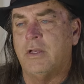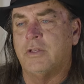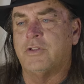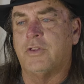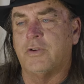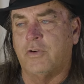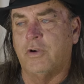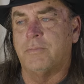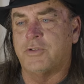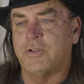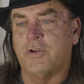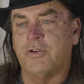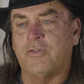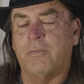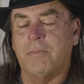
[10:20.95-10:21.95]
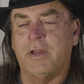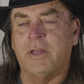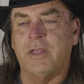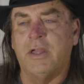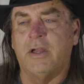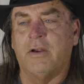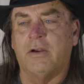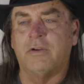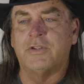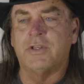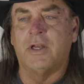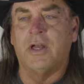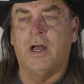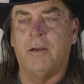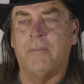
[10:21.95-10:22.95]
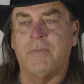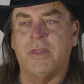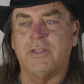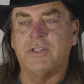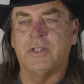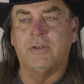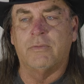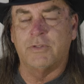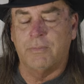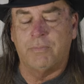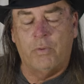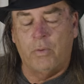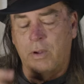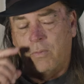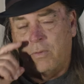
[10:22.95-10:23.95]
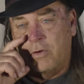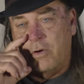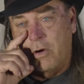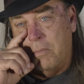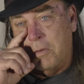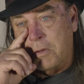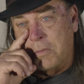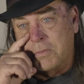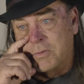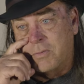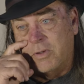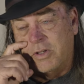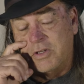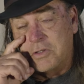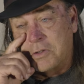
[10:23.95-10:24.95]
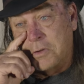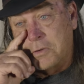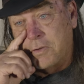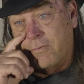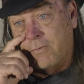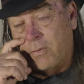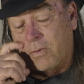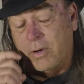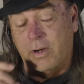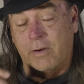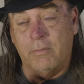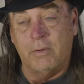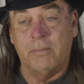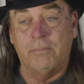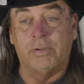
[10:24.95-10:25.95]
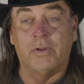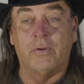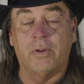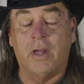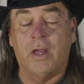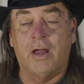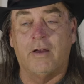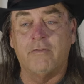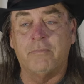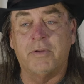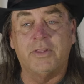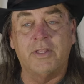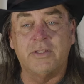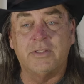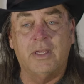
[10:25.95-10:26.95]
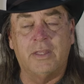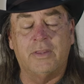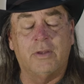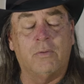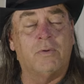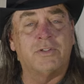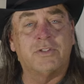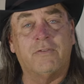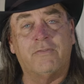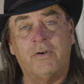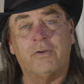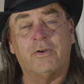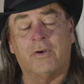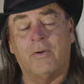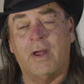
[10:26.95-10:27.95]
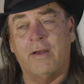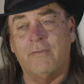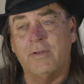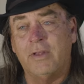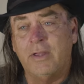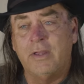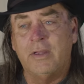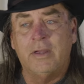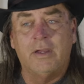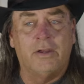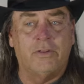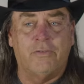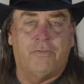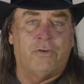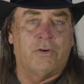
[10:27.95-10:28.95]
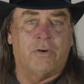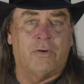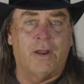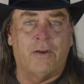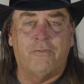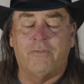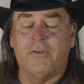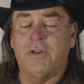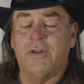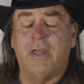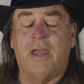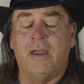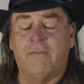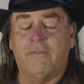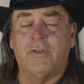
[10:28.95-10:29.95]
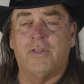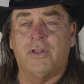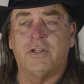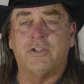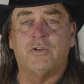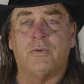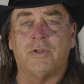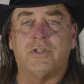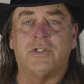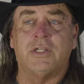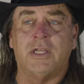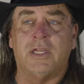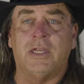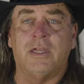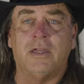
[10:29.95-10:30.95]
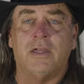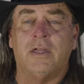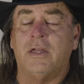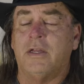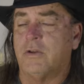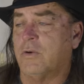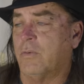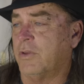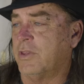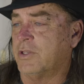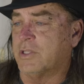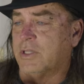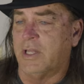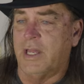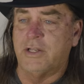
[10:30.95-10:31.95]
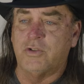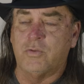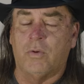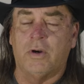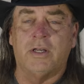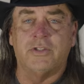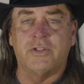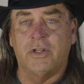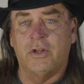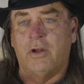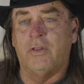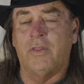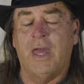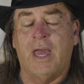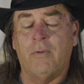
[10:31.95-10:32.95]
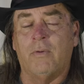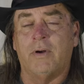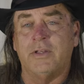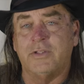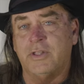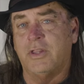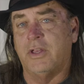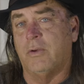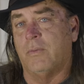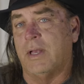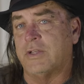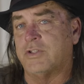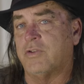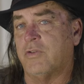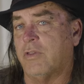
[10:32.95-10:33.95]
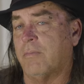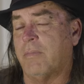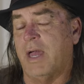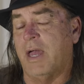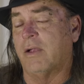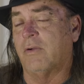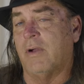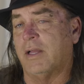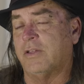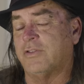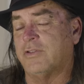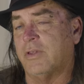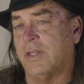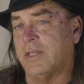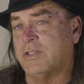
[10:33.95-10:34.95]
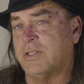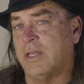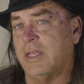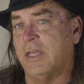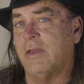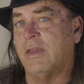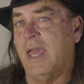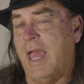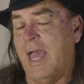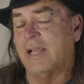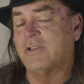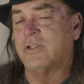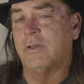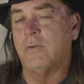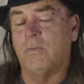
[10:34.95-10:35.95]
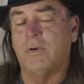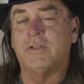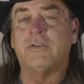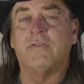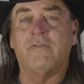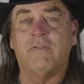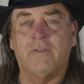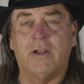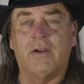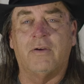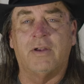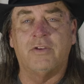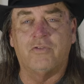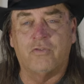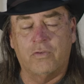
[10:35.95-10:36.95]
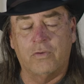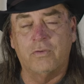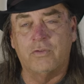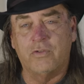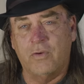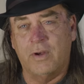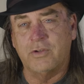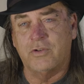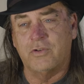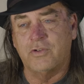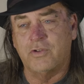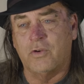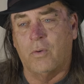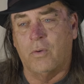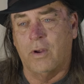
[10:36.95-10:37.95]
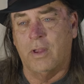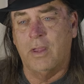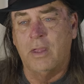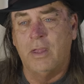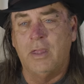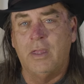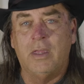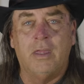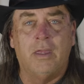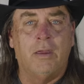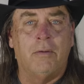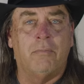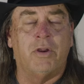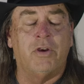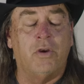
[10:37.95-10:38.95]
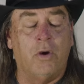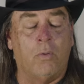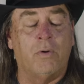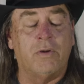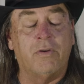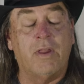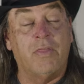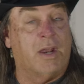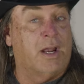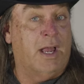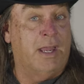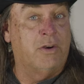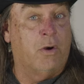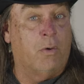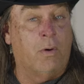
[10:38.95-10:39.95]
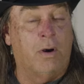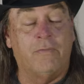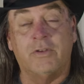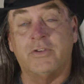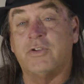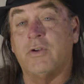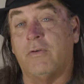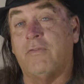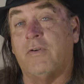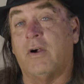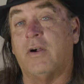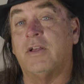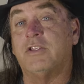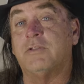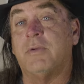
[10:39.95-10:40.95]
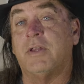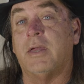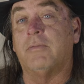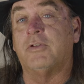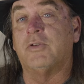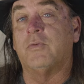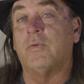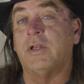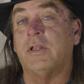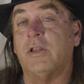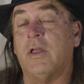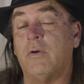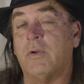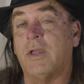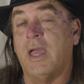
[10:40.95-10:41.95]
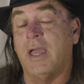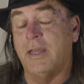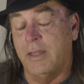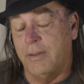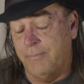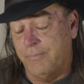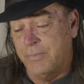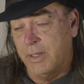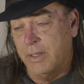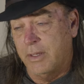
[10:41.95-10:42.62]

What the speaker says: So the group searched for many years. They said there was a point where nobody was really searching for it and everybody blew it off, but they said there was the photograph. And the photograph fit everything to a T, to where this ledge was and all that was and the arrestor in the background. So they said it actually was a very true treasure story, but no one that I know of so far has been able to relocate it.